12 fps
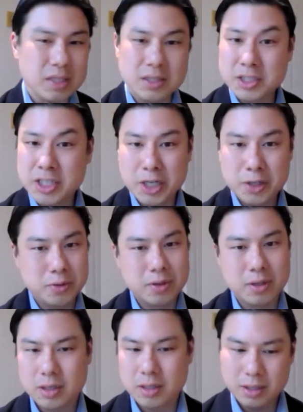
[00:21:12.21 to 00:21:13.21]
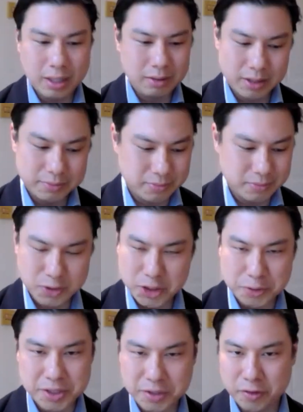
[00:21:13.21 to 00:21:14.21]
So, like a
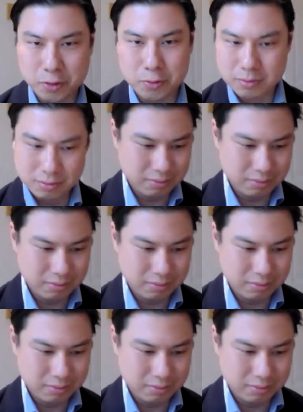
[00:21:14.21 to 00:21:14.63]
dutiful